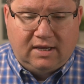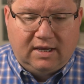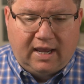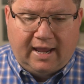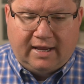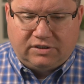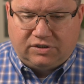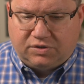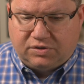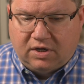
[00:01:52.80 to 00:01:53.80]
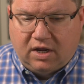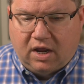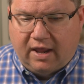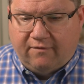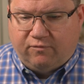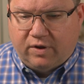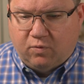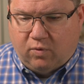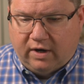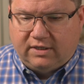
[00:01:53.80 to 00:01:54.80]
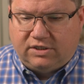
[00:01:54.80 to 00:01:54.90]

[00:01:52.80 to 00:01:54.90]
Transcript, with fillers: And if we wanted